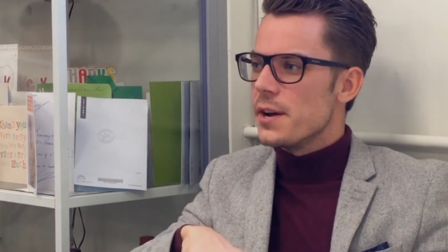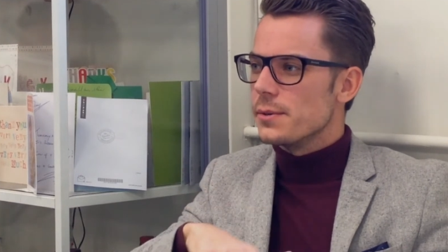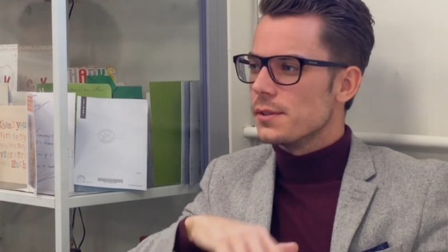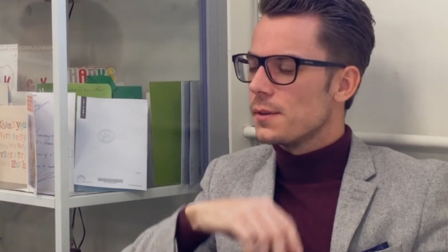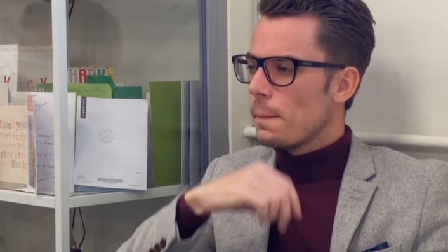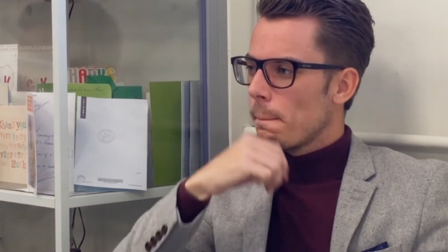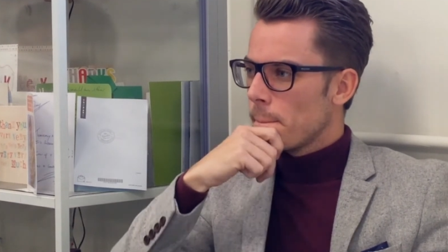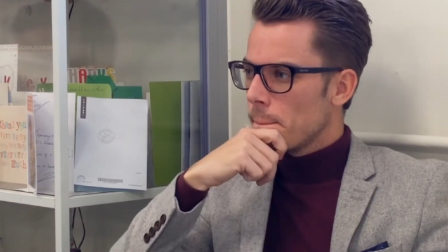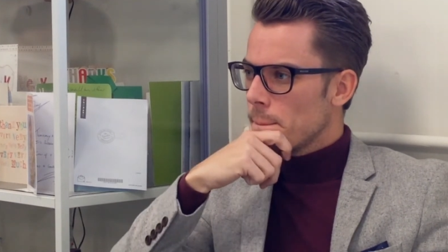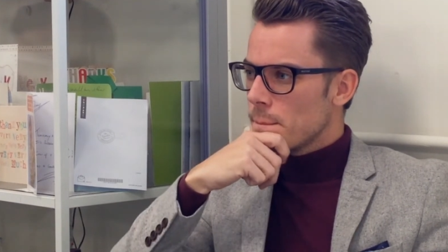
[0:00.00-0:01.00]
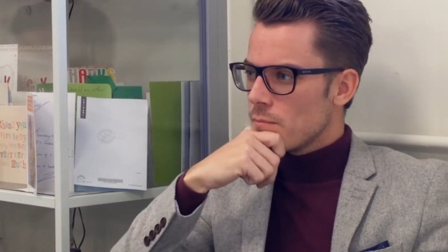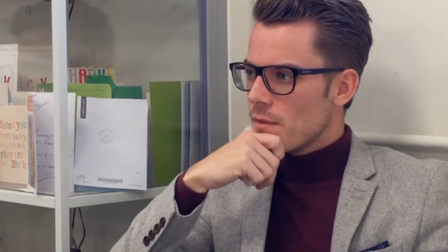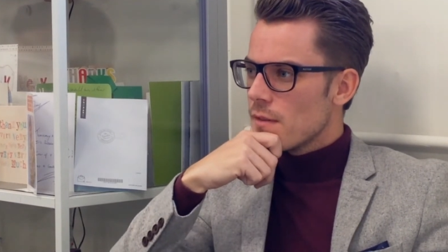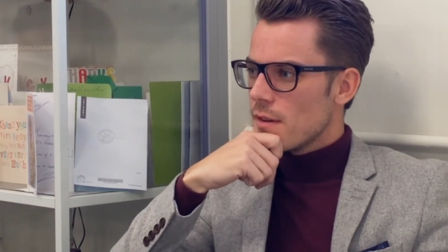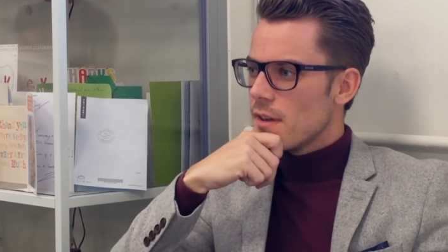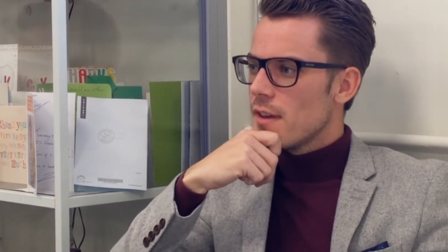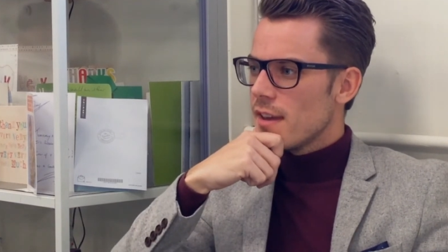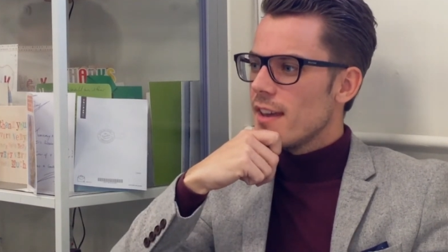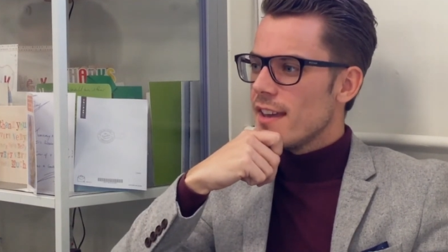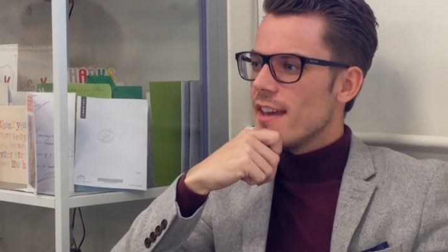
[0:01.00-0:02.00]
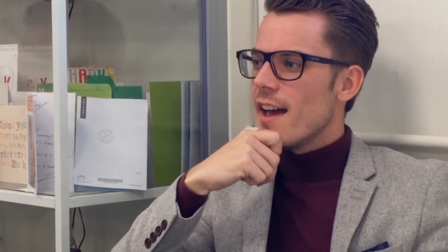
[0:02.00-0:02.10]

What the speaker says: Fast cars and fast women, and the rest you would waste.